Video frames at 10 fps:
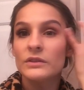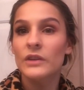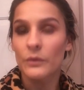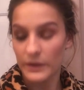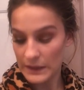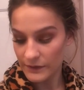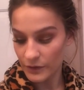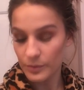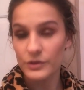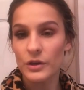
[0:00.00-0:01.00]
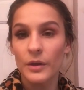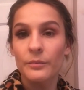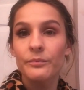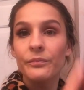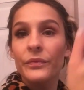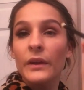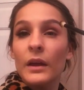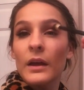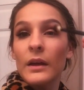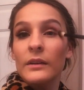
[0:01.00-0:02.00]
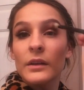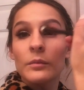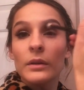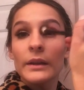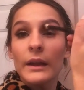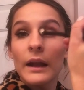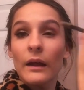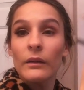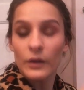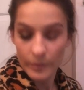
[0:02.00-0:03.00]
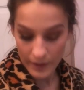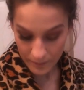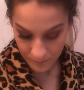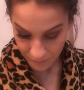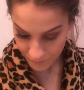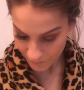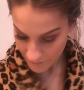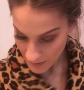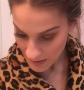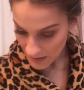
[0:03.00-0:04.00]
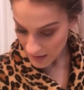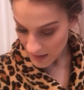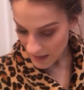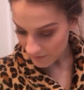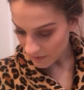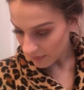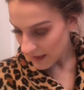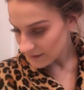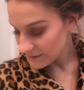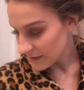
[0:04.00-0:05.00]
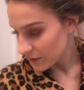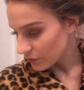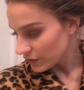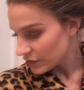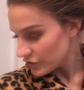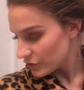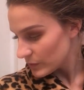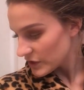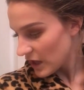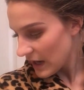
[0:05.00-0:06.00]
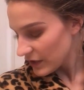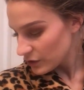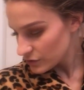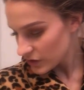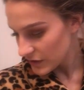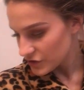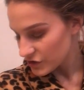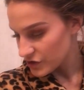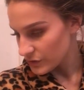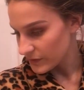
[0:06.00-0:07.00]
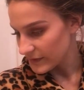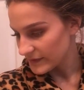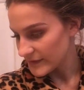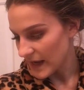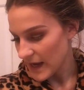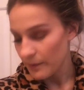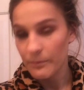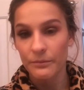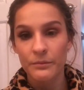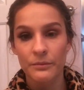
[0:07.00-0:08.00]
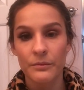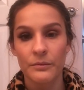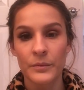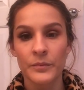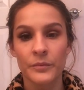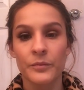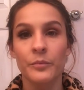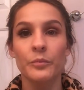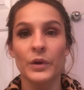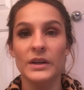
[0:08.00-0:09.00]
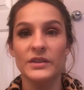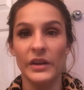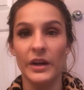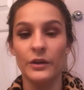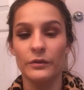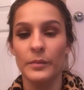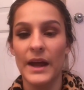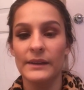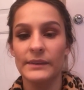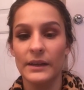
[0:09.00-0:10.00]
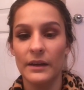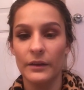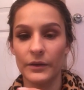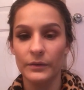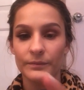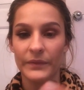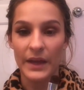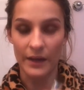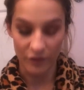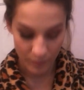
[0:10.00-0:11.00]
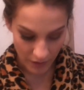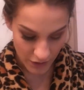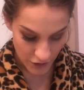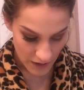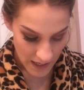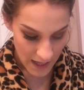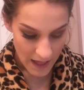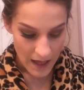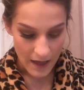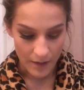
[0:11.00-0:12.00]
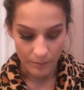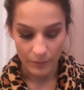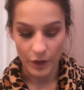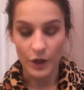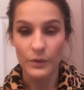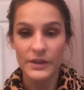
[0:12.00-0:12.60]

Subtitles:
don't want that super sharp. So blend it out a little bit. And then last thing you're going to do, which I usually just use the same brush that I use for my accent color, that e.l.f. brush. Go